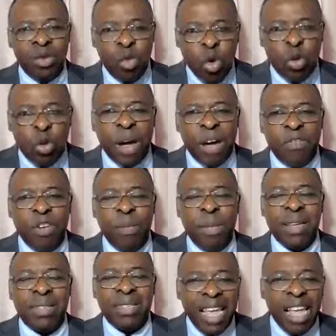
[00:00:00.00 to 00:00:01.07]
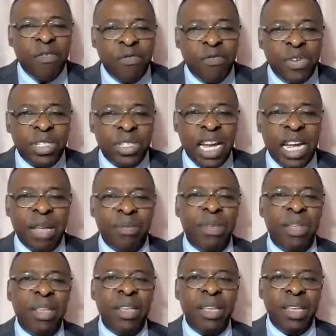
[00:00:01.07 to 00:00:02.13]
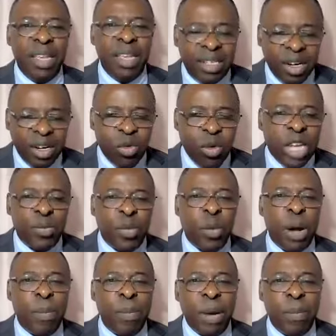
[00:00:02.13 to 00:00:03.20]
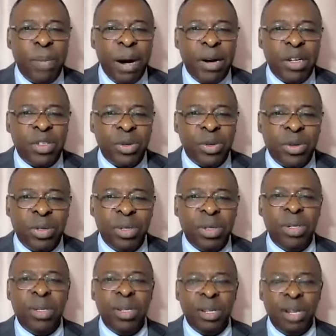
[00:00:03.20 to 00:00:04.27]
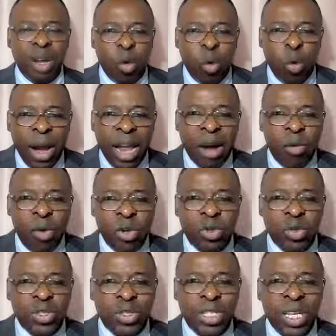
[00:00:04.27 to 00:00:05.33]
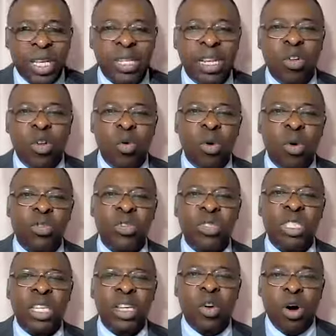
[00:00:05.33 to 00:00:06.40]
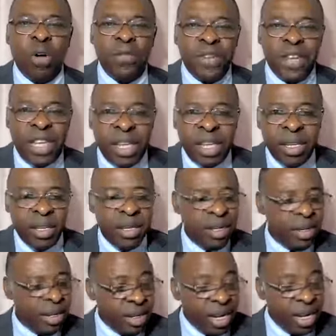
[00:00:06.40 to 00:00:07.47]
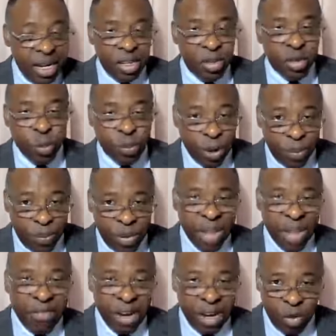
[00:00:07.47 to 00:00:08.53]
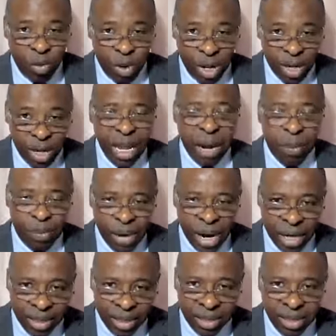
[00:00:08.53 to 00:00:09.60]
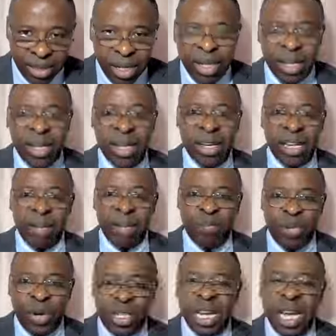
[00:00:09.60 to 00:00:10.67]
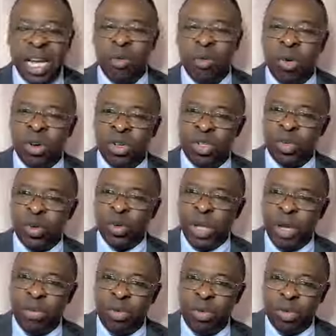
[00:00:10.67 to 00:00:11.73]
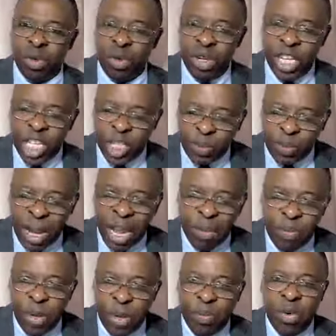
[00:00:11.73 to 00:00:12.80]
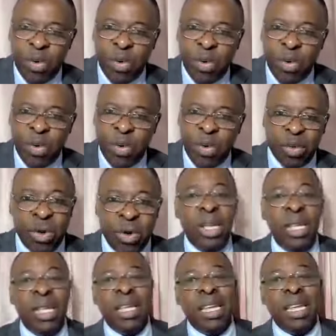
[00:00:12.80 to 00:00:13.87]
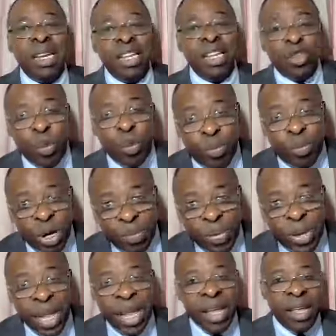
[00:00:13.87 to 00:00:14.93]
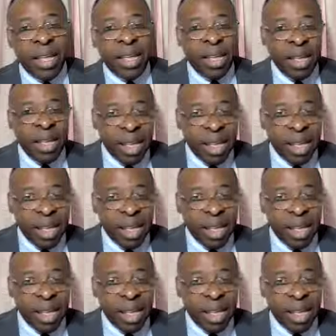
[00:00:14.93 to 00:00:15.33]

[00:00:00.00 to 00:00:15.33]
good performance every time, it requires proper preparation. The choir want to sing. They don't want to sing off key. They need to prepare very well and practice. The preacher wants to be able to inspire people and cope. He needs to prepare,